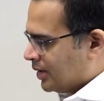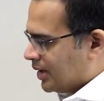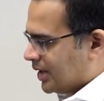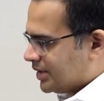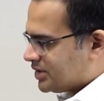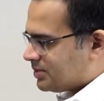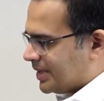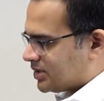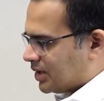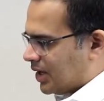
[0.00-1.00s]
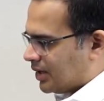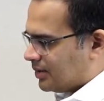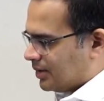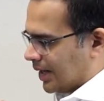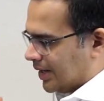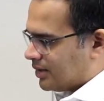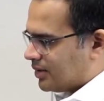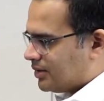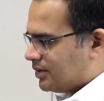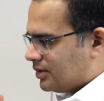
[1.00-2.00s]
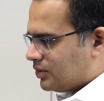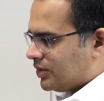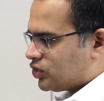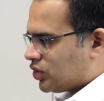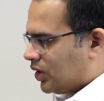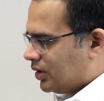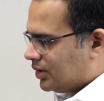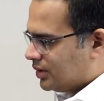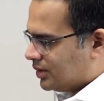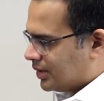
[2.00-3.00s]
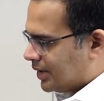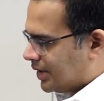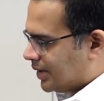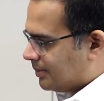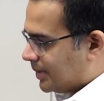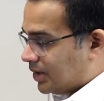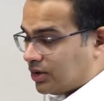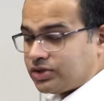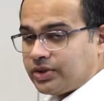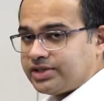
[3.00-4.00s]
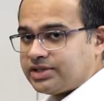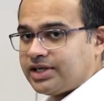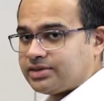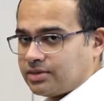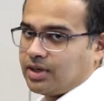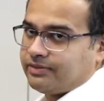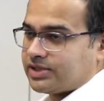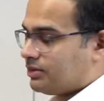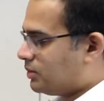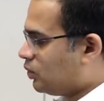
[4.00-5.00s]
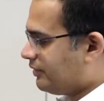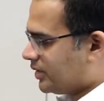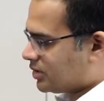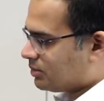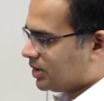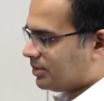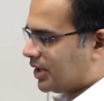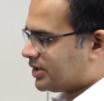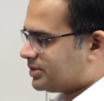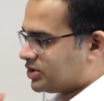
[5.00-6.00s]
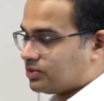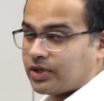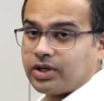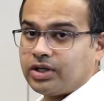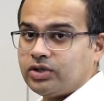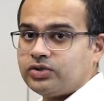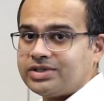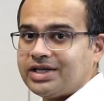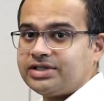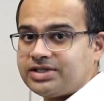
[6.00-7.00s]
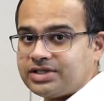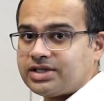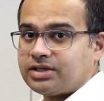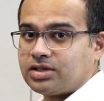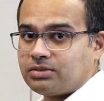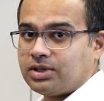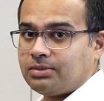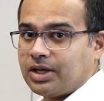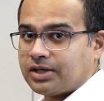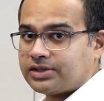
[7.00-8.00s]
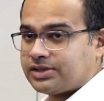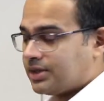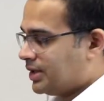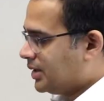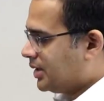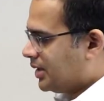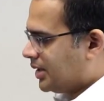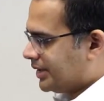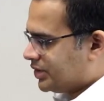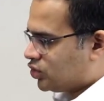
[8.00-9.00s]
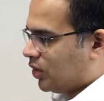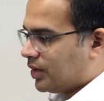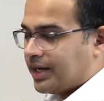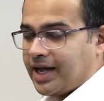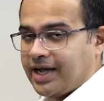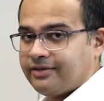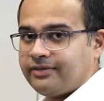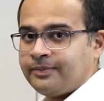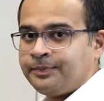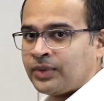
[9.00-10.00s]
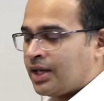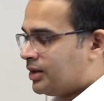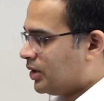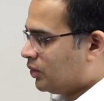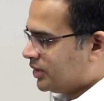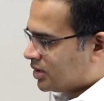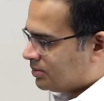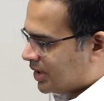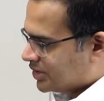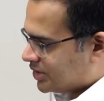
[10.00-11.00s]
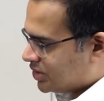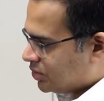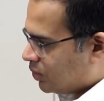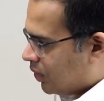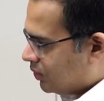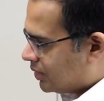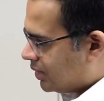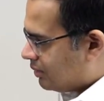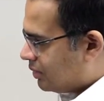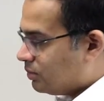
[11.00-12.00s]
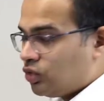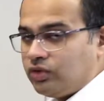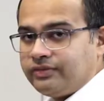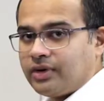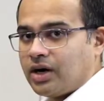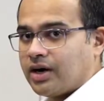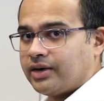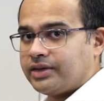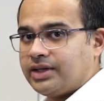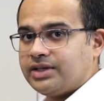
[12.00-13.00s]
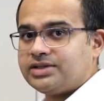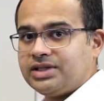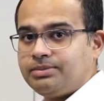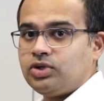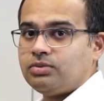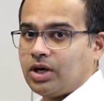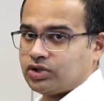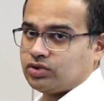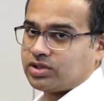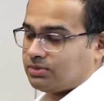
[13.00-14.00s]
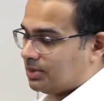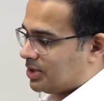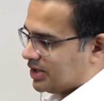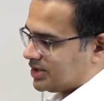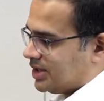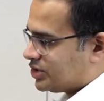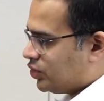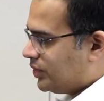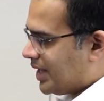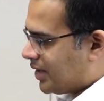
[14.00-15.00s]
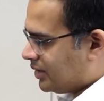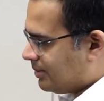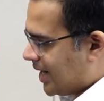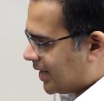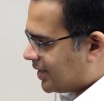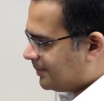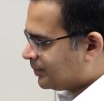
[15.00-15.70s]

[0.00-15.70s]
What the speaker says: It just makes it a lot lighter to install, and also I'd suggest obviously removing the terminal blocks because we're going to use the existing terminal blocks that you already have. The only terminal blocks that you won't remove are the CPU module terminal blocks, and I'll show you that on the back.